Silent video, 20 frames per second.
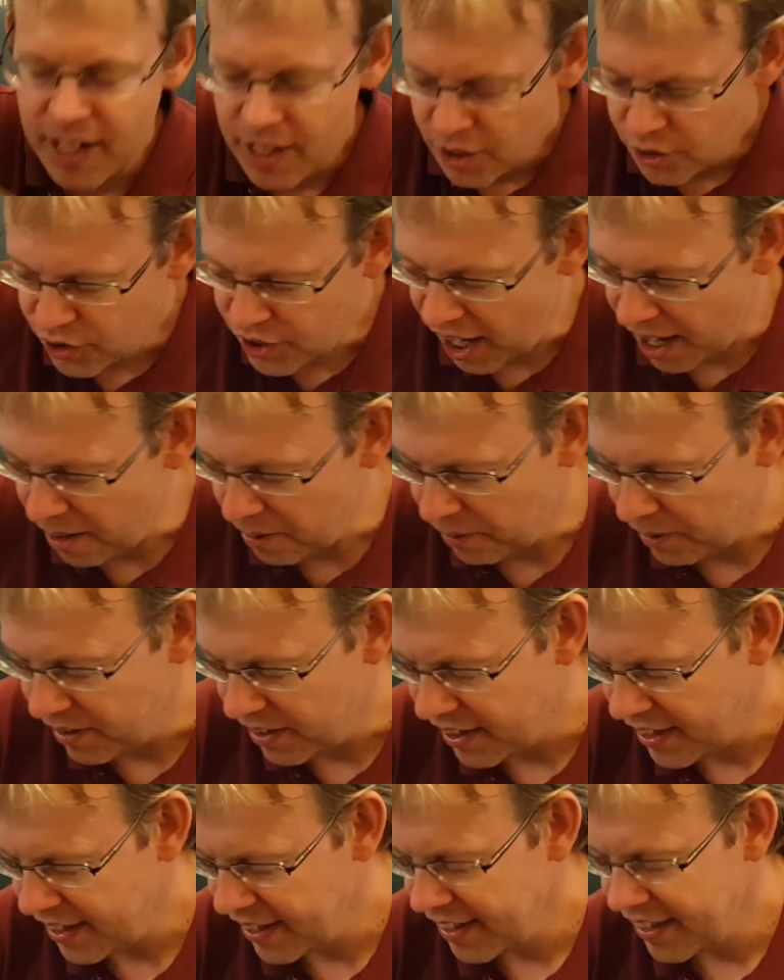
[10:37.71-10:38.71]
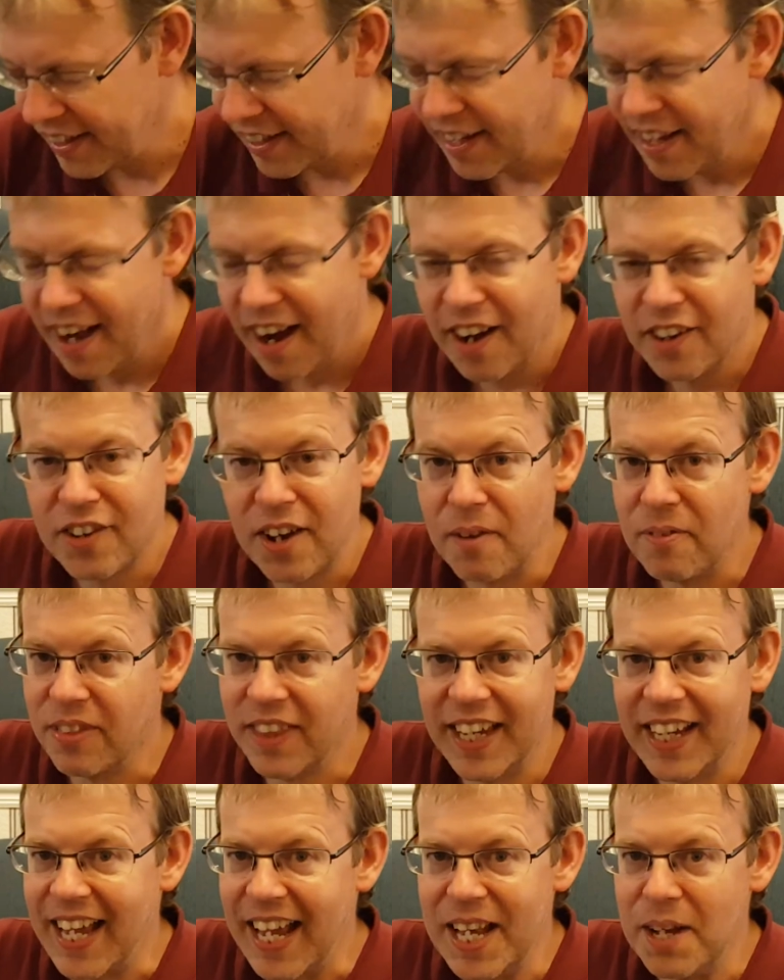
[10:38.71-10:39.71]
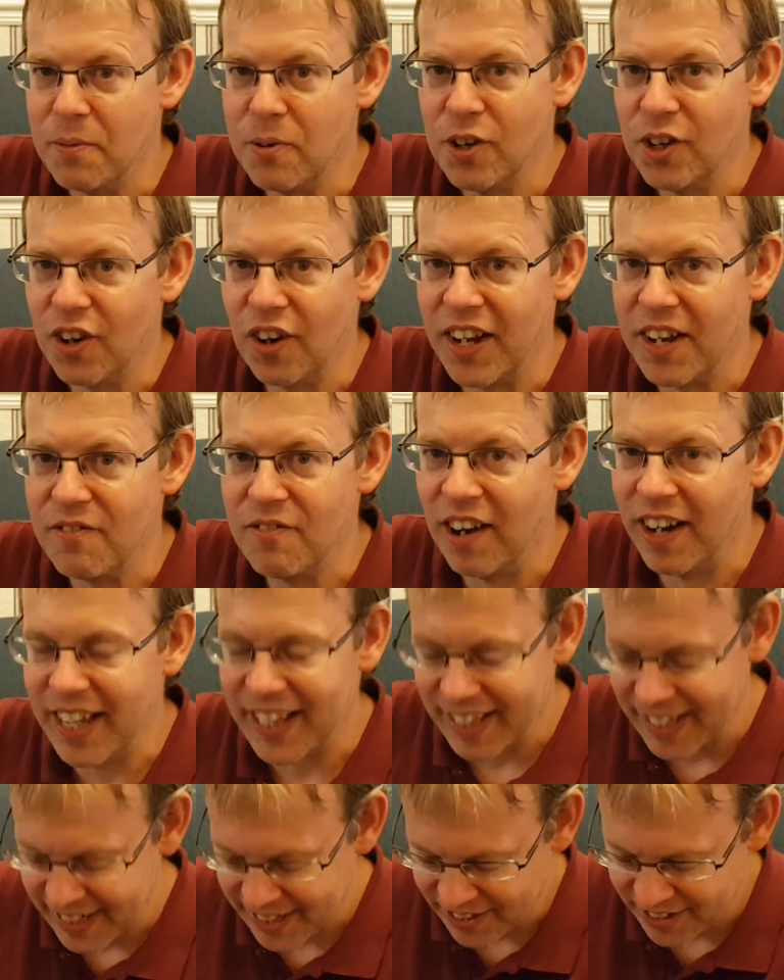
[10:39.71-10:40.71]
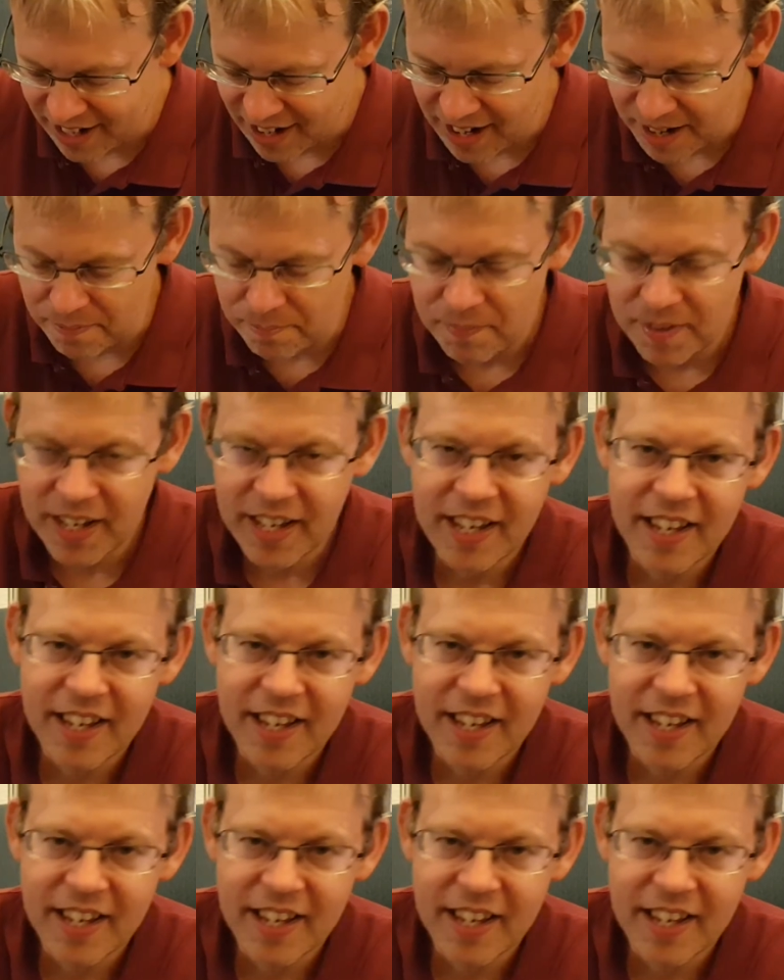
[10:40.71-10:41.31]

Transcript: So, I don't think anyone got it right this time.